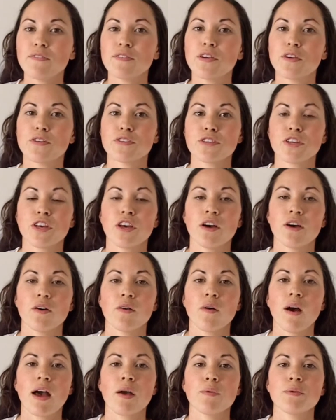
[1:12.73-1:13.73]
years
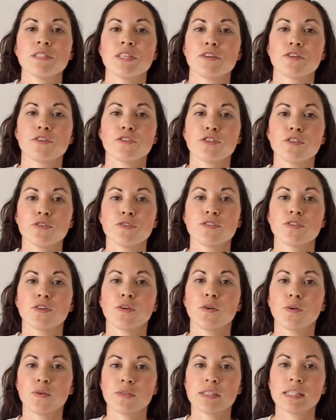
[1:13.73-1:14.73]
ago, I was introduced to
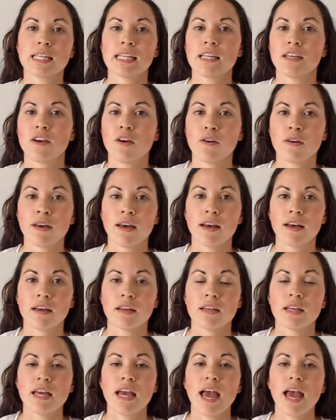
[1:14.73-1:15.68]
Kundalini Yoga,